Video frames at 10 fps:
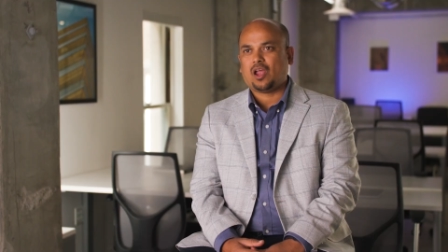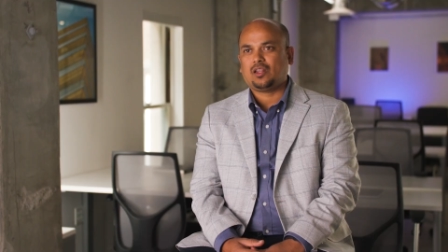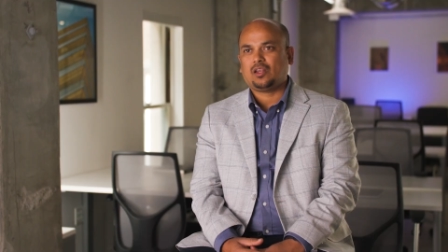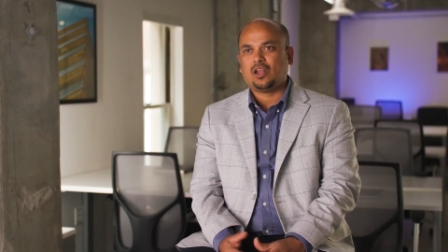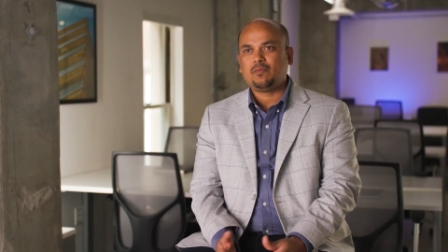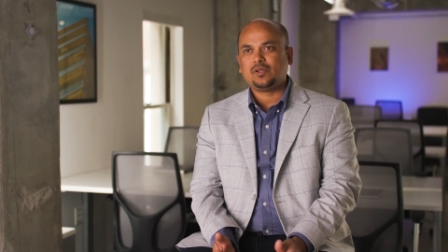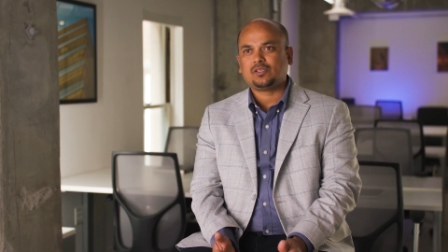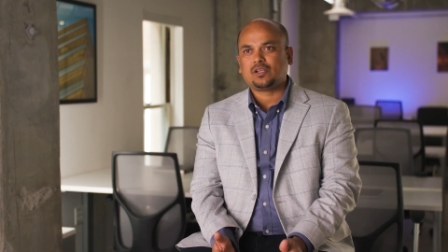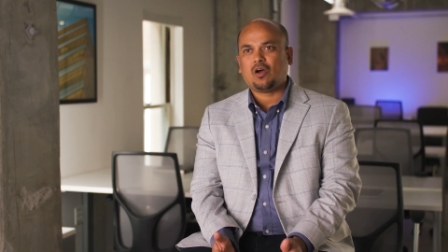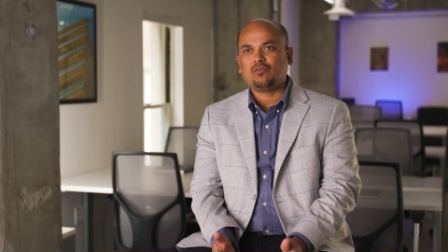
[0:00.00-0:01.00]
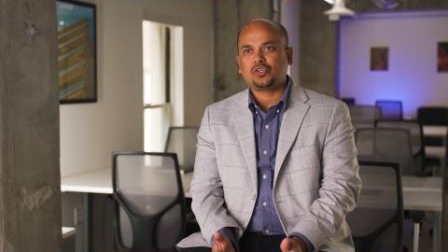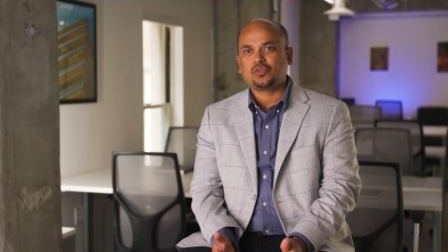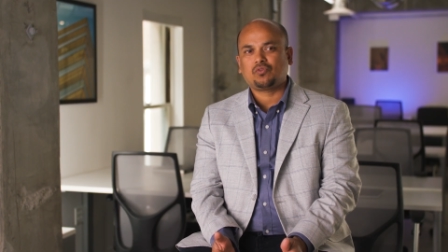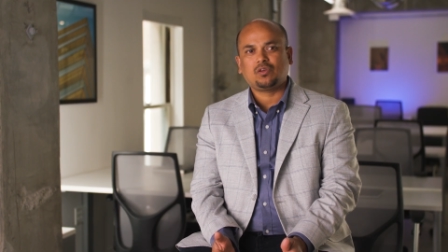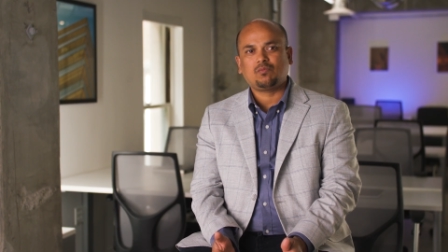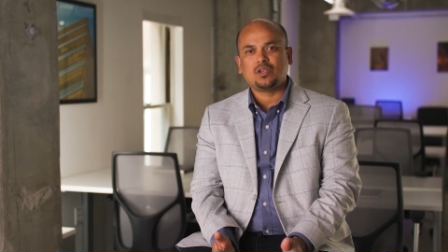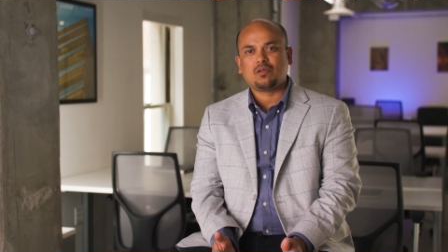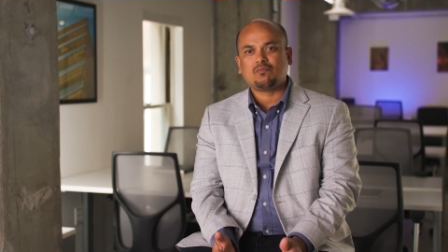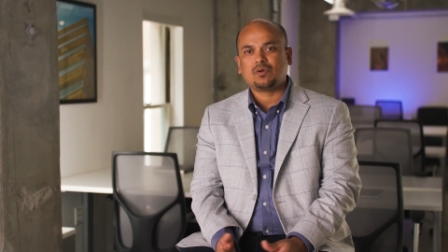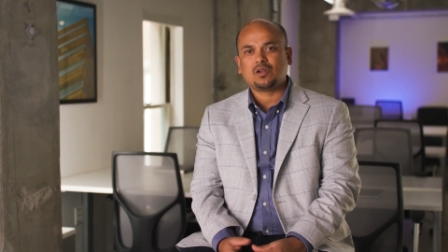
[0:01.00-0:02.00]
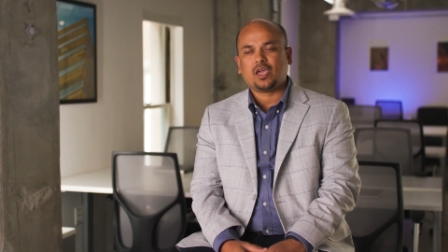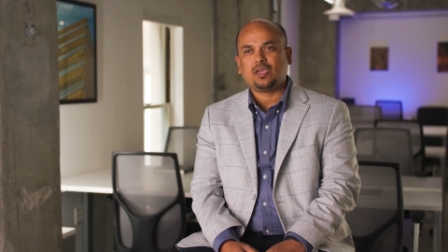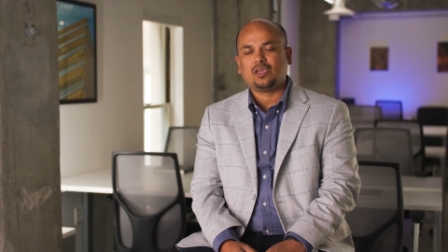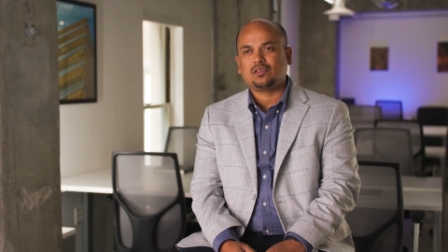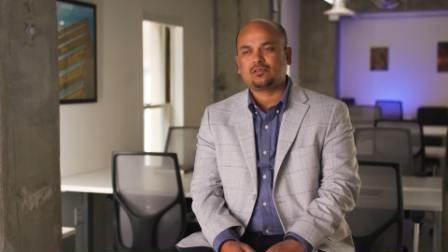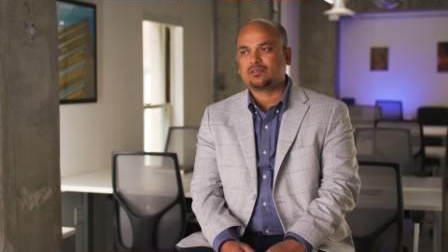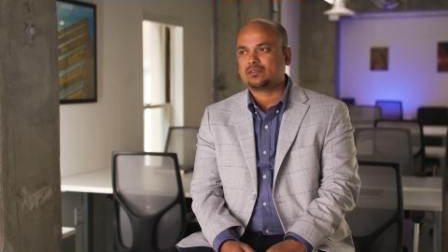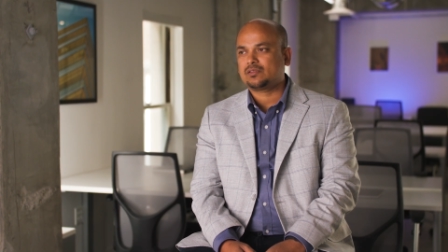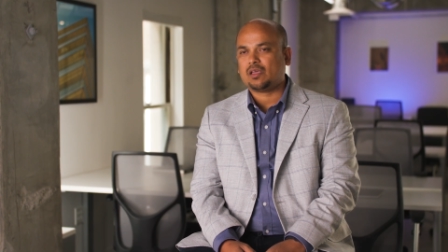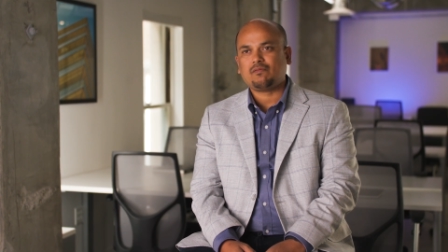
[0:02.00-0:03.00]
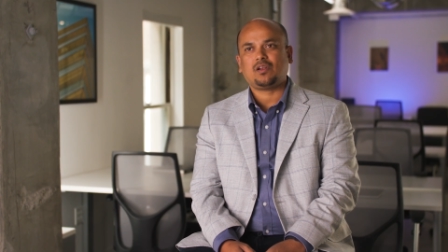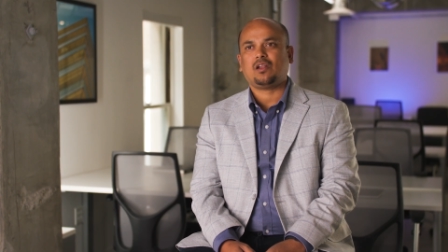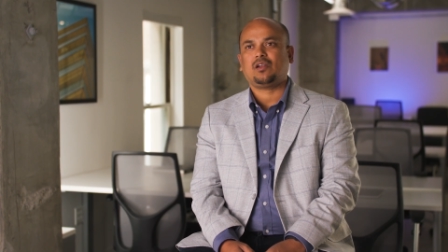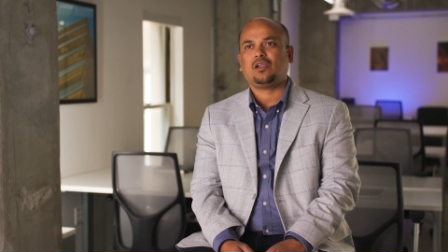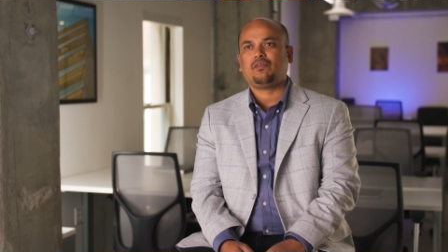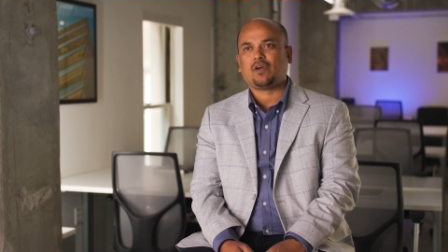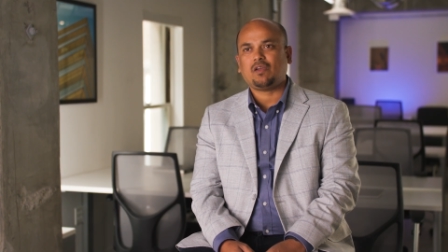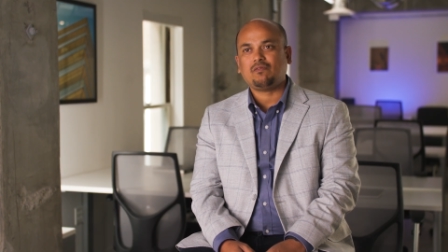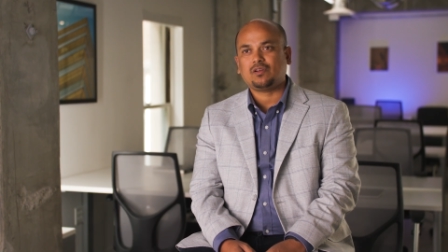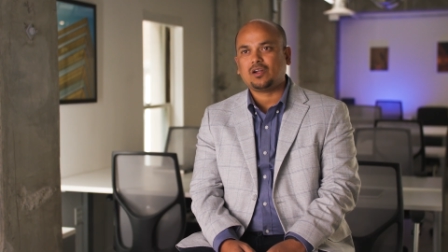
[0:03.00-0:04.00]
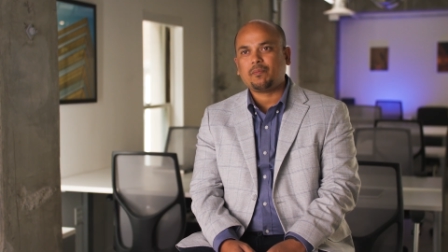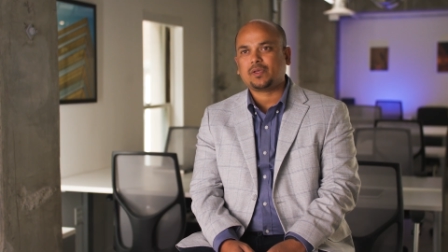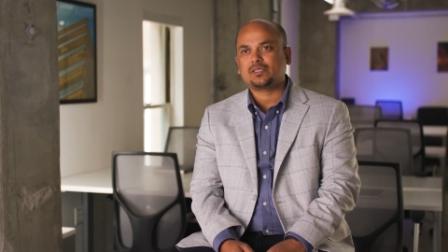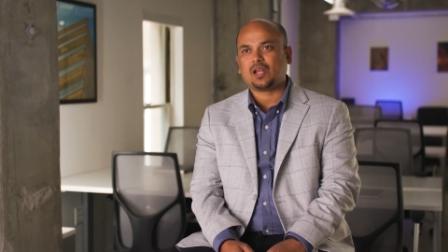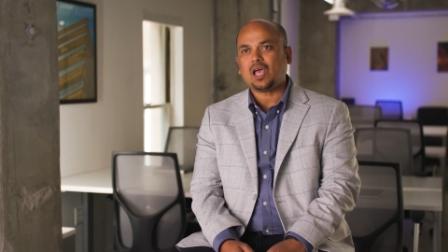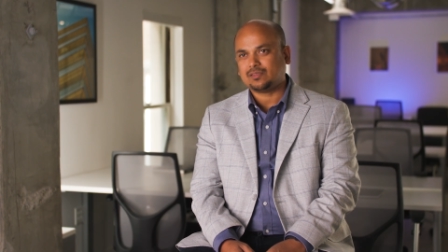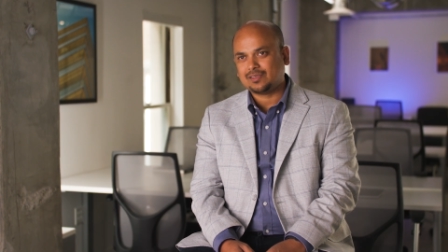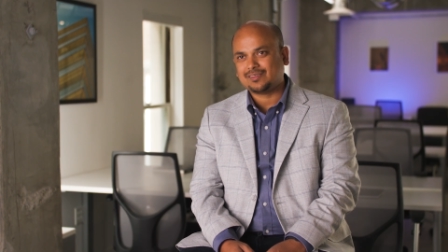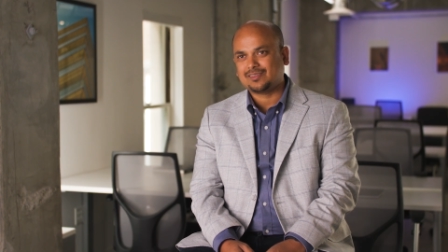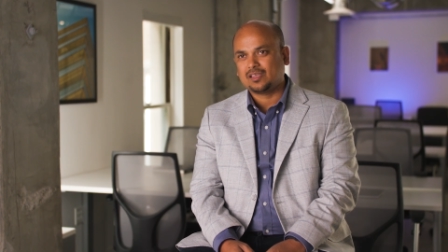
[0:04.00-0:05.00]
and then Elements Cloud is showing me number like 700, 500 Apex classes.